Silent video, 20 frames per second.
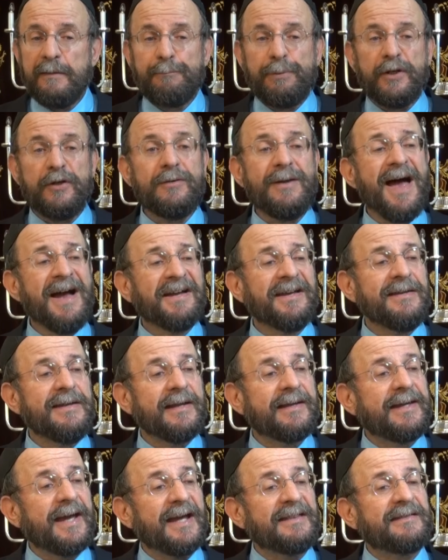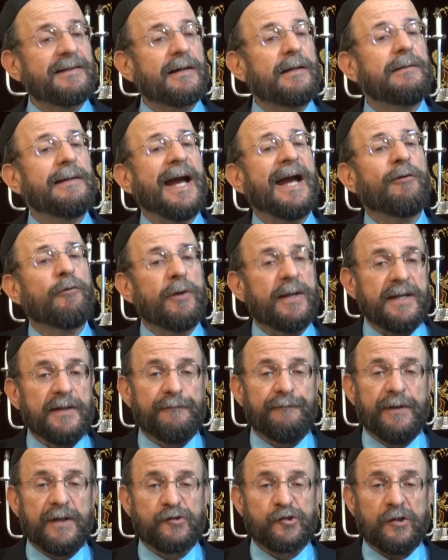But you're not going to get the clarity
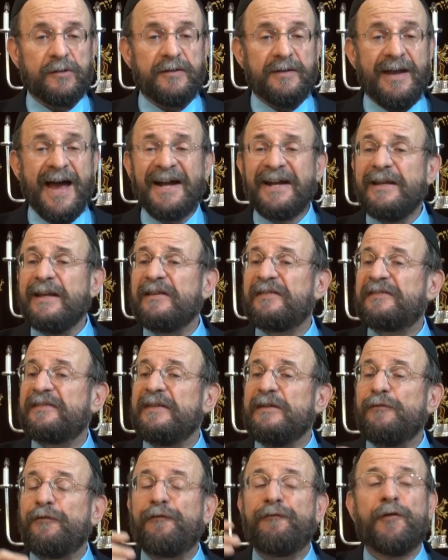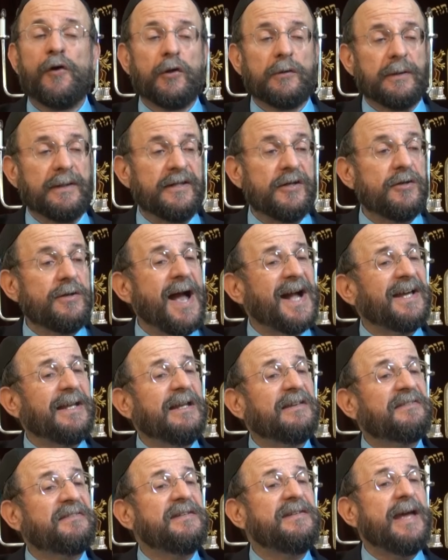of vision. You're not going to see fully. You're not going
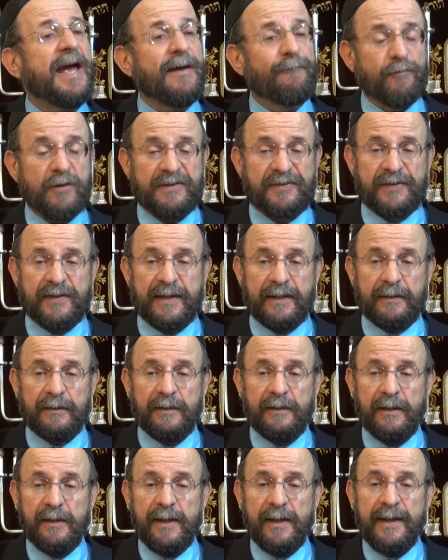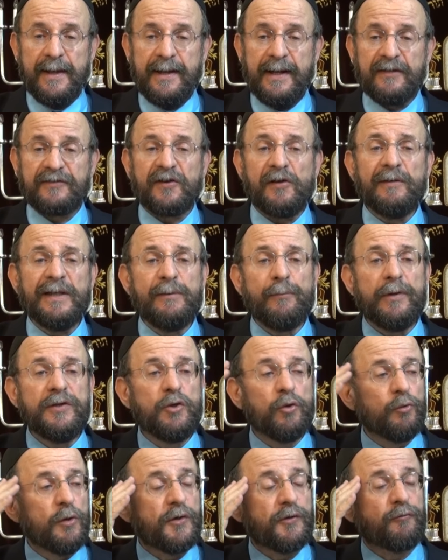to see everything. It's only when
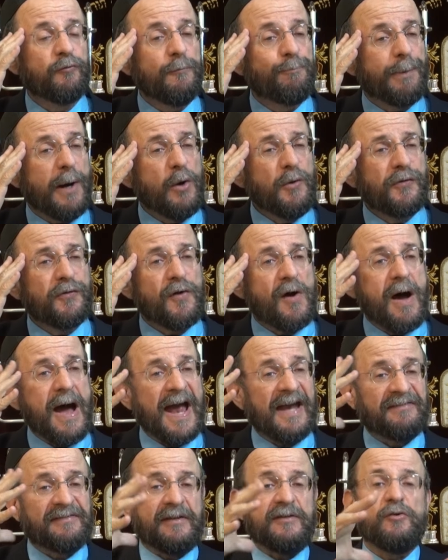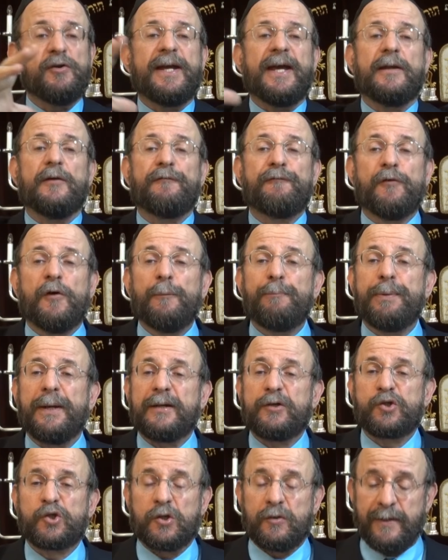you look through both eyes that you get a full
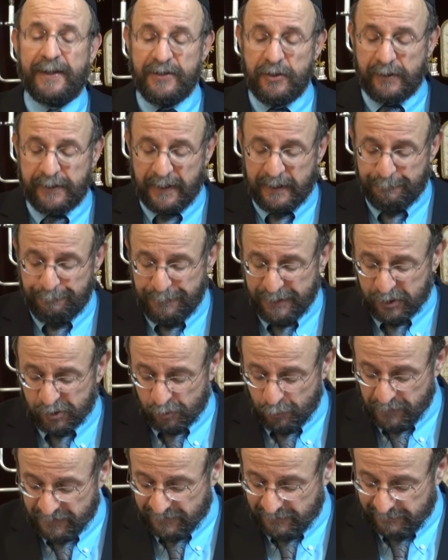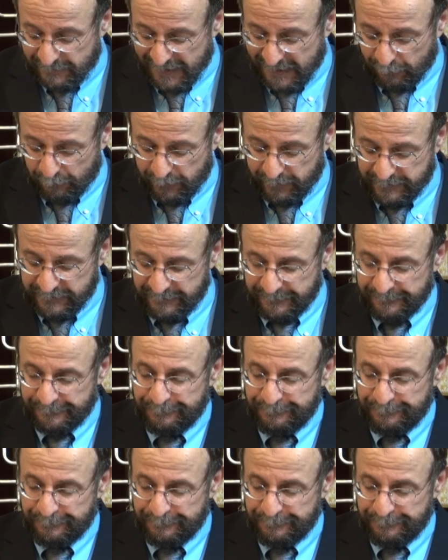picture and you get a picture with clarity.